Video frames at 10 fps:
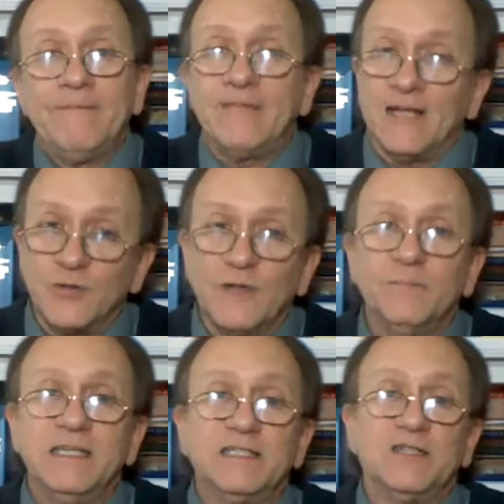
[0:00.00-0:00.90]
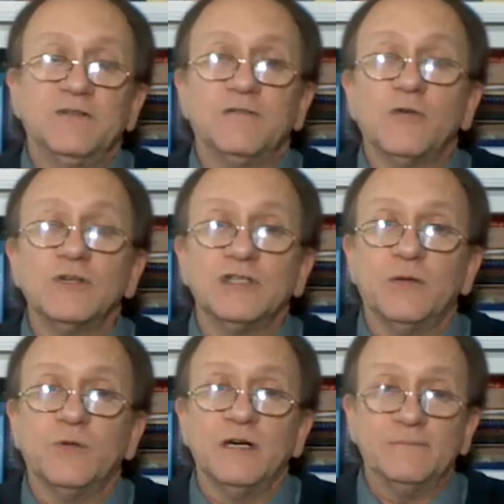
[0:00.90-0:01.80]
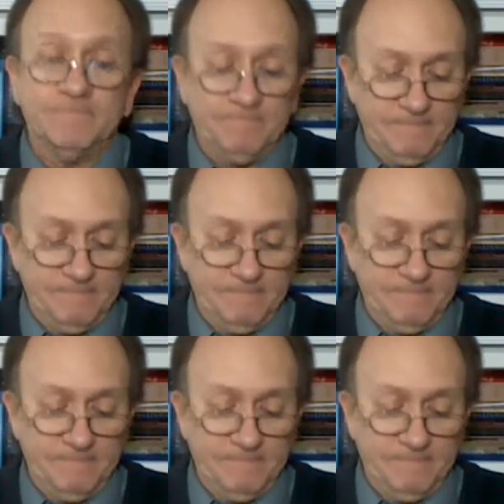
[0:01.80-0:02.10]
That's what it means to divorce someone.